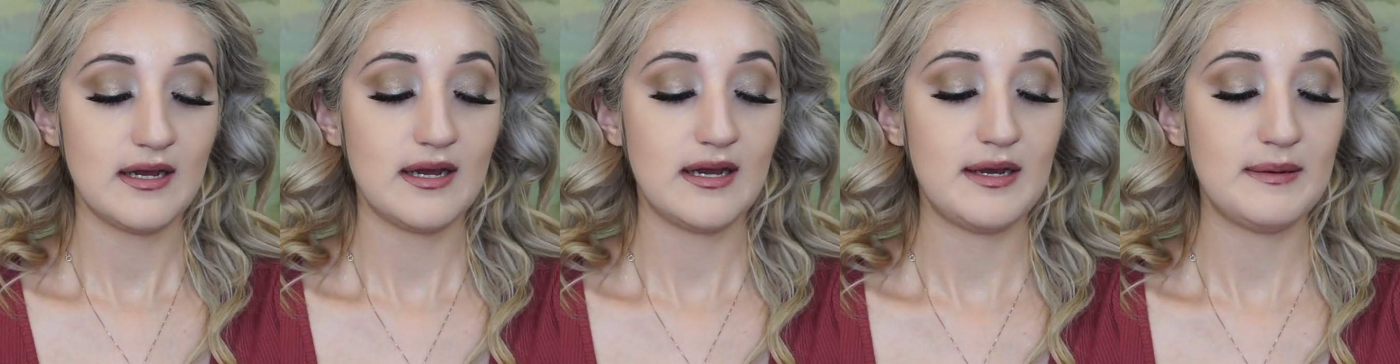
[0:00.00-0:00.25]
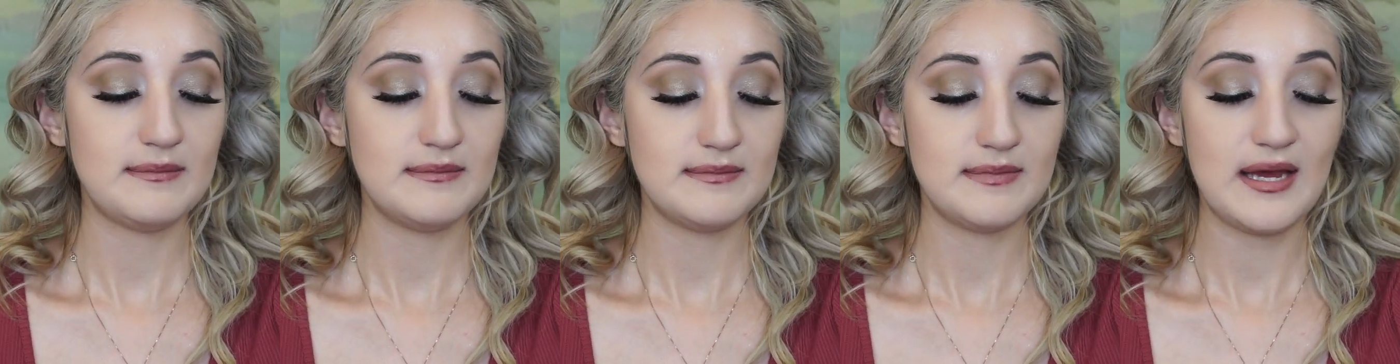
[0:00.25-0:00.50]

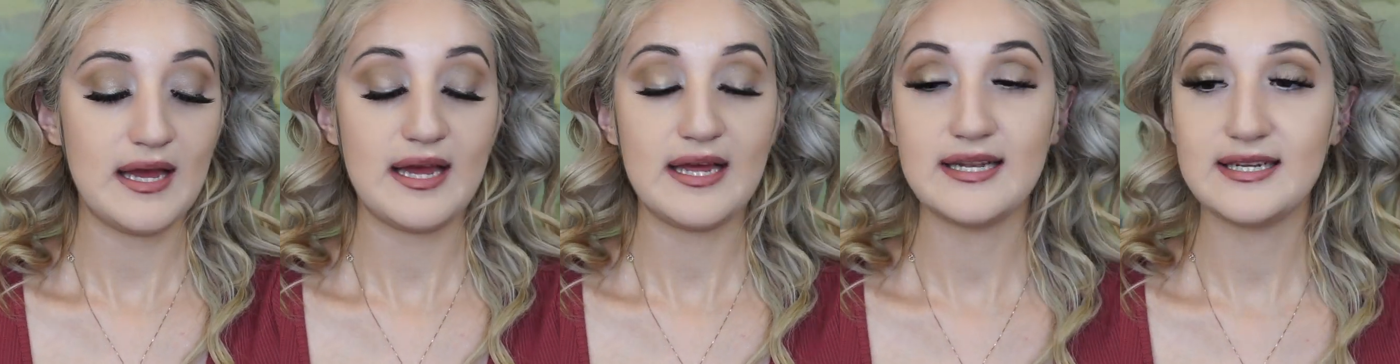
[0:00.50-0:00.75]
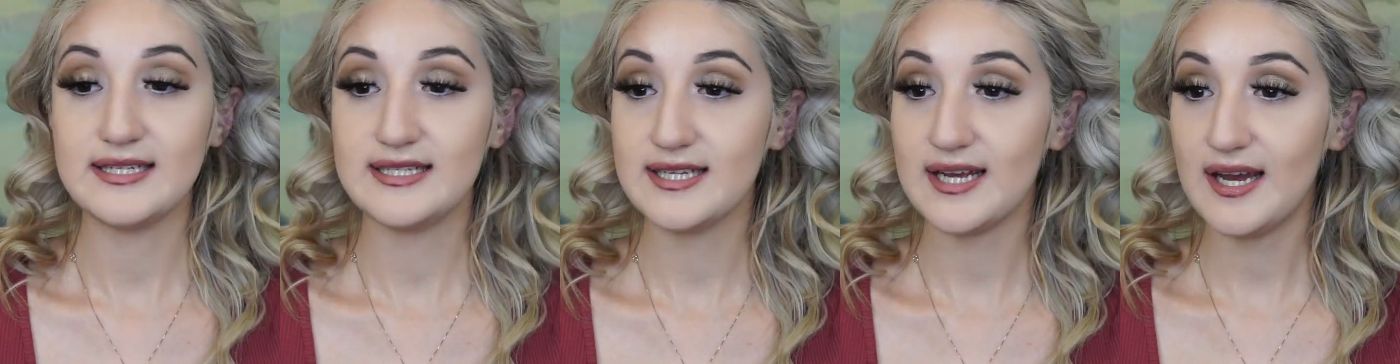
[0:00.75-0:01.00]
I'm
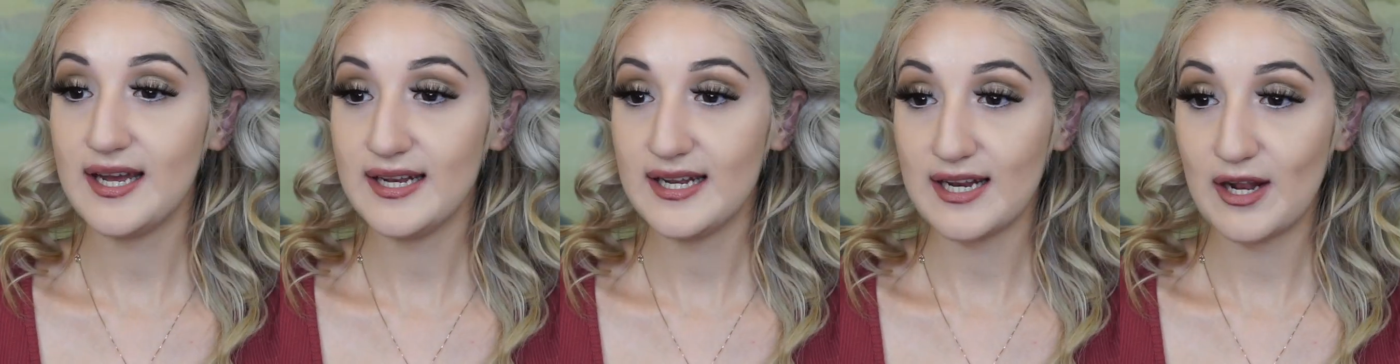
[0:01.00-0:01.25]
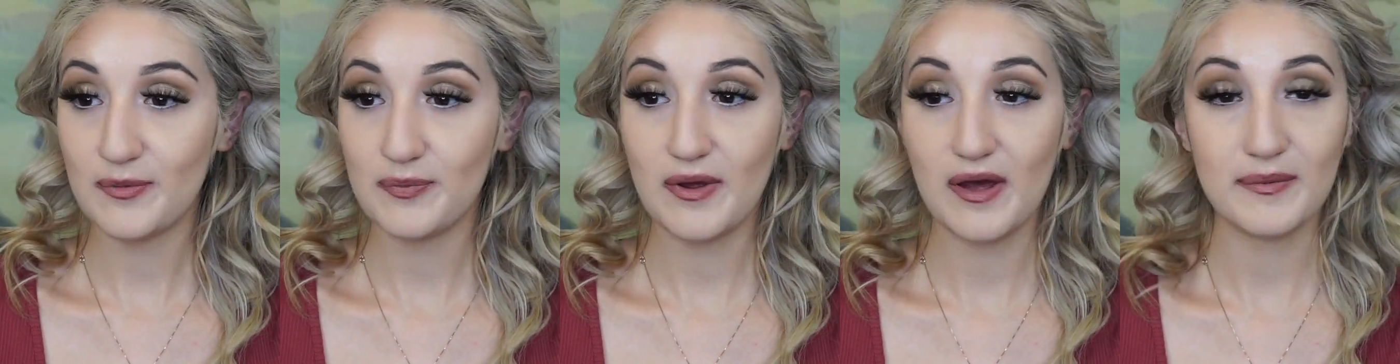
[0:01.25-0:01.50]
done,
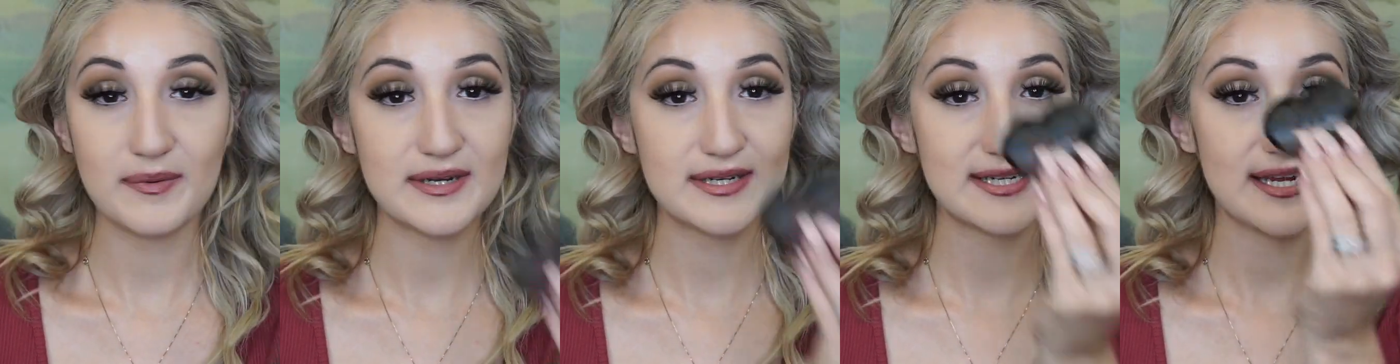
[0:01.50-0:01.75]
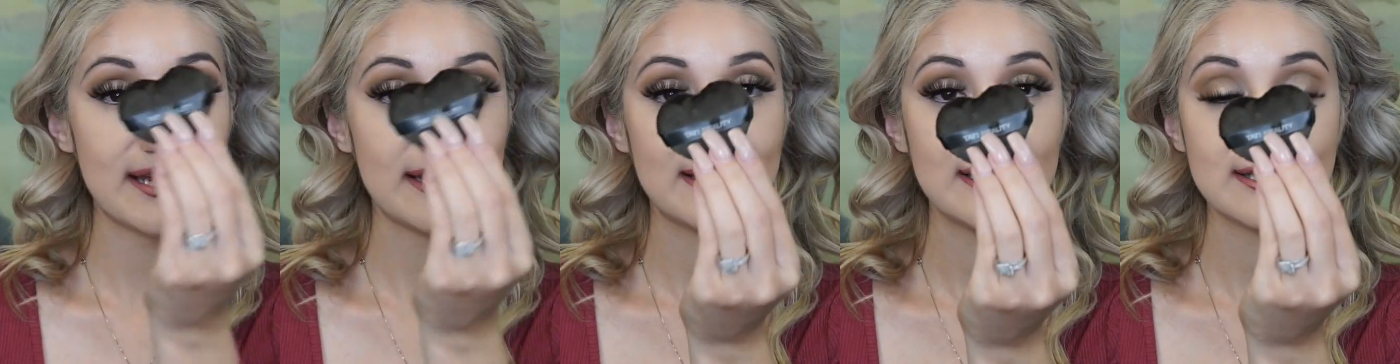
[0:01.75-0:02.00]
and I'll probably
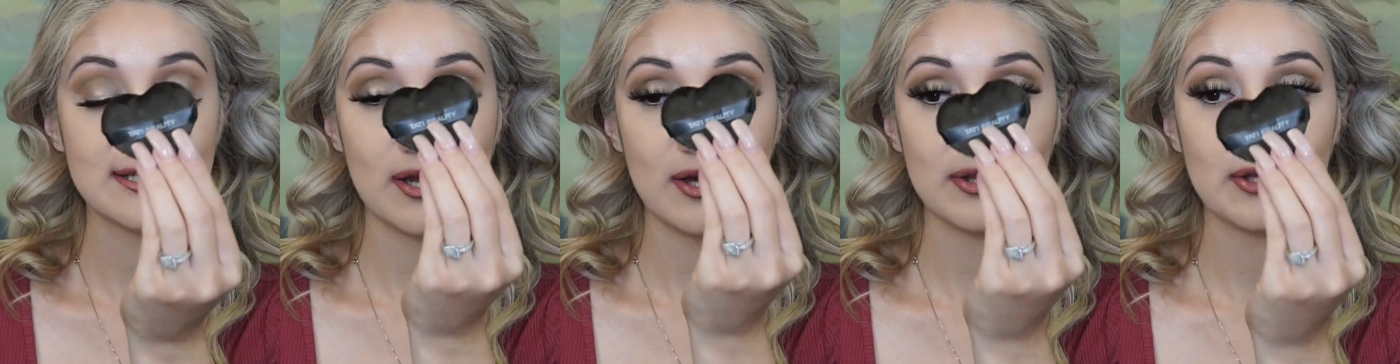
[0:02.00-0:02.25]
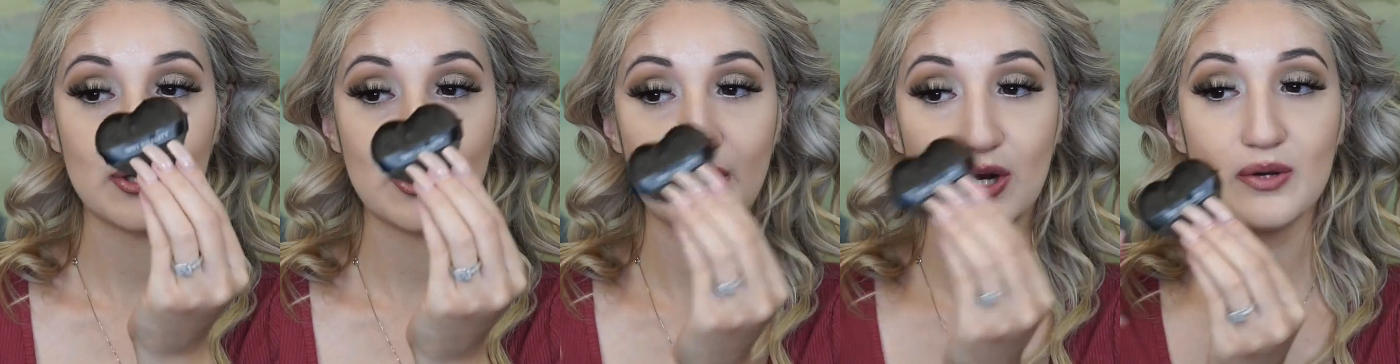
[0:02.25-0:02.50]
take this
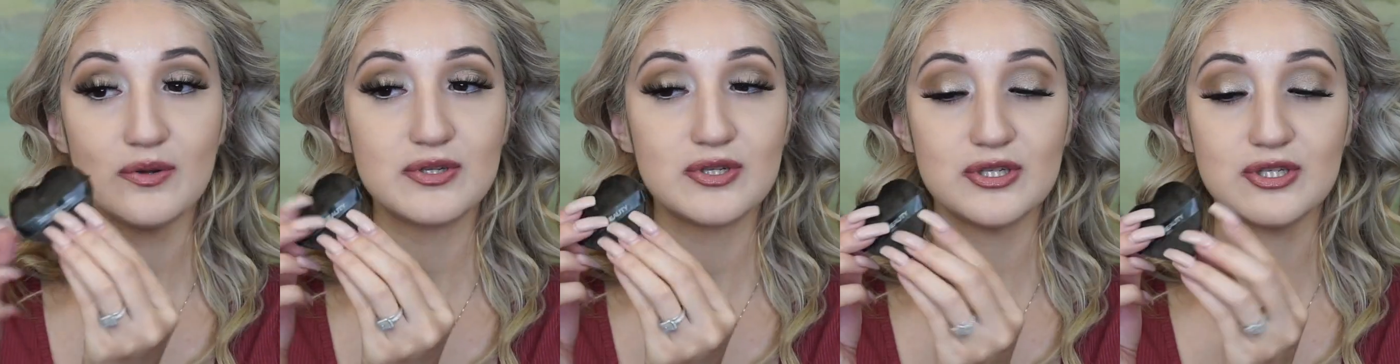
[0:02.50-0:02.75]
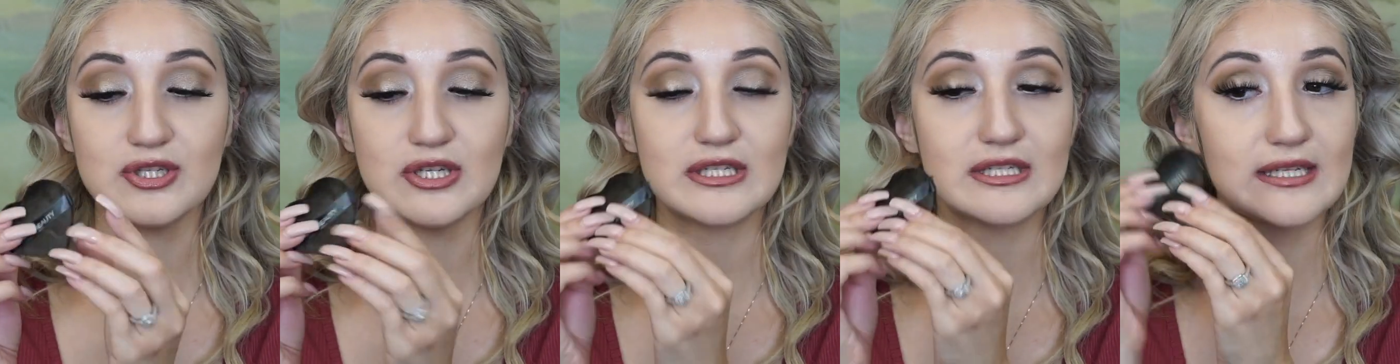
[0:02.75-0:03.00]
on the go
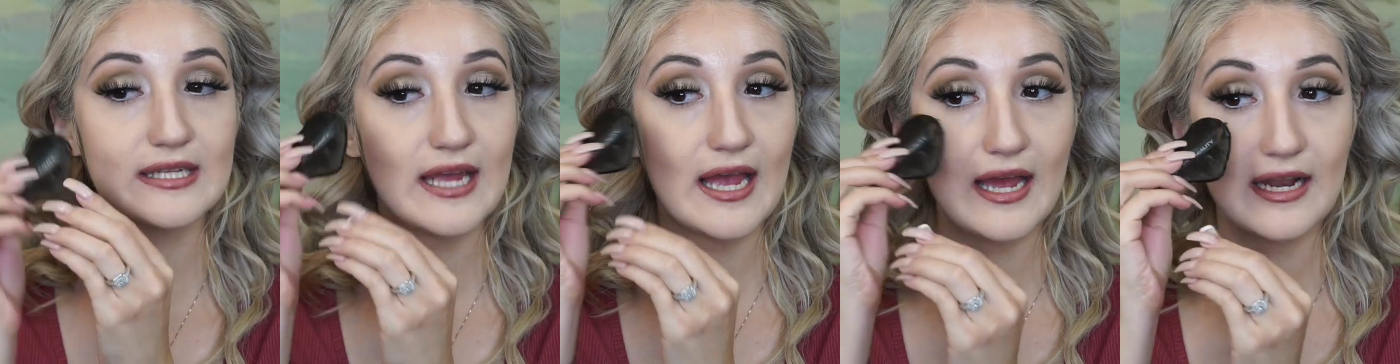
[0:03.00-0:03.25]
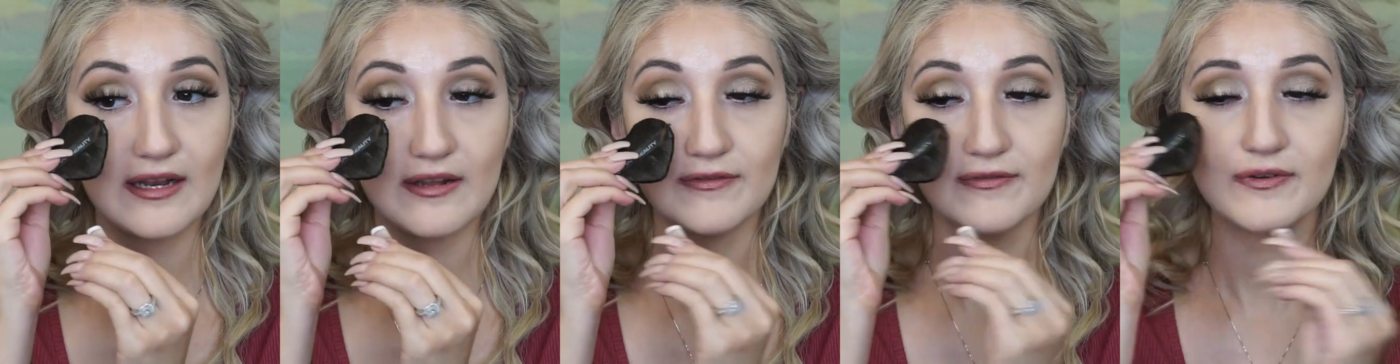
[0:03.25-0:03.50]
to just
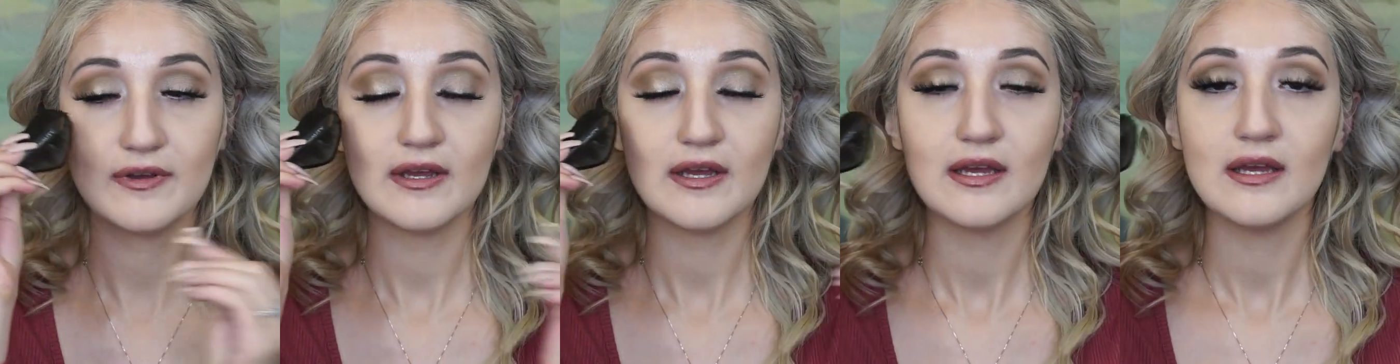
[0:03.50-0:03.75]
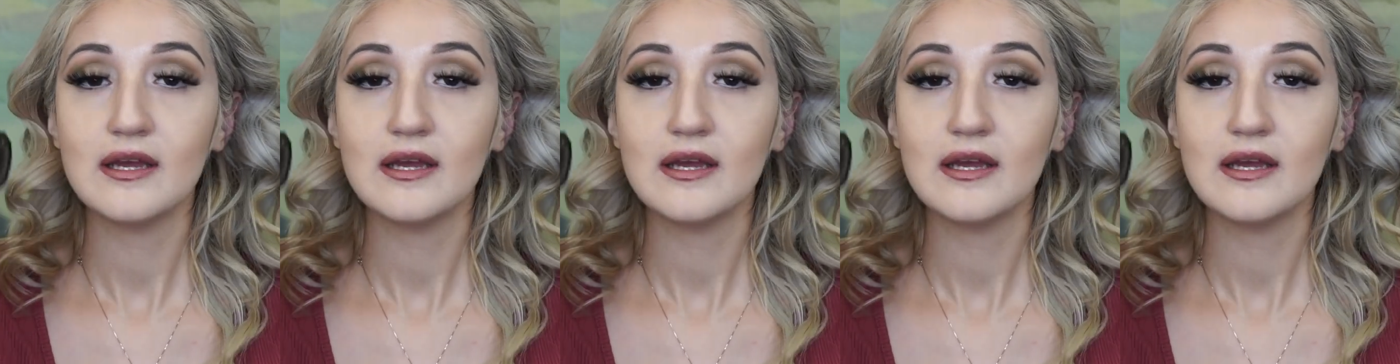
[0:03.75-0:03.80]
kind of